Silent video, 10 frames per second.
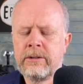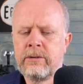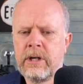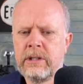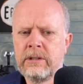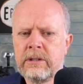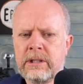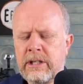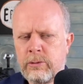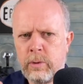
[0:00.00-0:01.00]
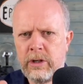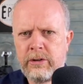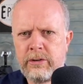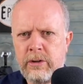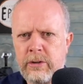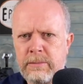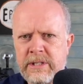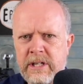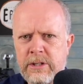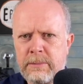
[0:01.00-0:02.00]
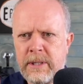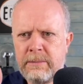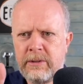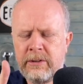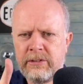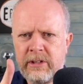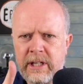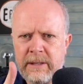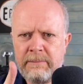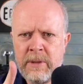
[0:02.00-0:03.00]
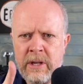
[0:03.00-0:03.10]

right, let's work through the potential people that will see it.